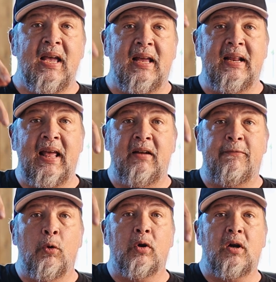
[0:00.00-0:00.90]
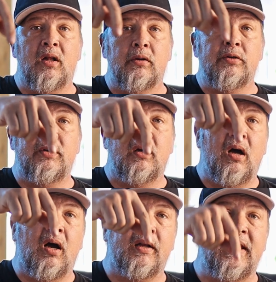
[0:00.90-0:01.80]
and it had four colors
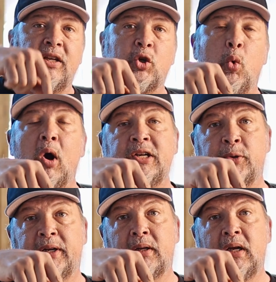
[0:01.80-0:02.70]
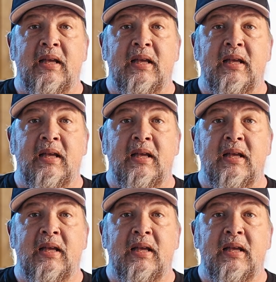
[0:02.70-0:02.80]
on each quadrant.